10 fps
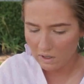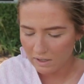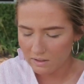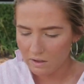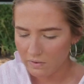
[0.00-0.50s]

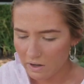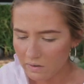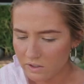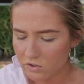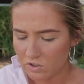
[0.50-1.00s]
I love how
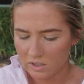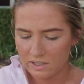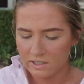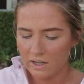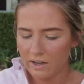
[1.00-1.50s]
I
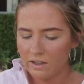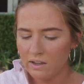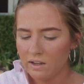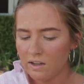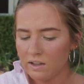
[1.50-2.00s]
just said
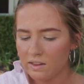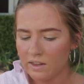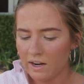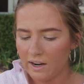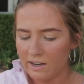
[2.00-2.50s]

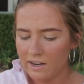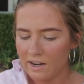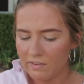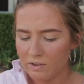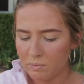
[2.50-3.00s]
that I
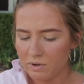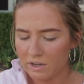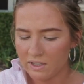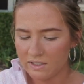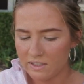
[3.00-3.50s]
never
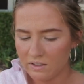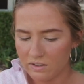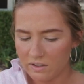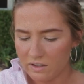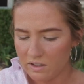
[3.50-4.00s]
put concealer
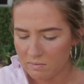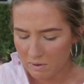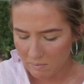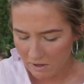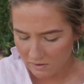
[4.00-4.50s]
underneath
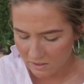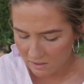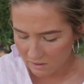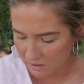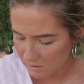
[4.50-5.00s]
my brows to
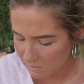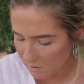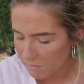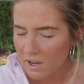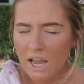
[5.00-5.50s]
clean them
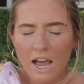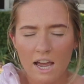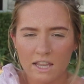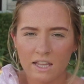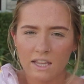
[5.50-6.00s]
up,
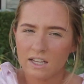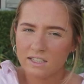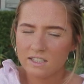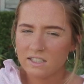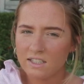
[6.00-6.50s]
and then
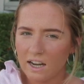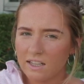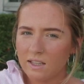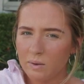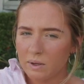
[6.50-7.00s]
that's
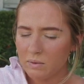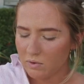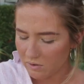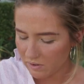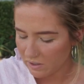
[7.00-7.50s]
exactly what I'm
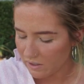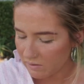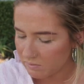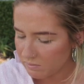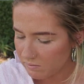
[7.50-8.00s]
doing right now.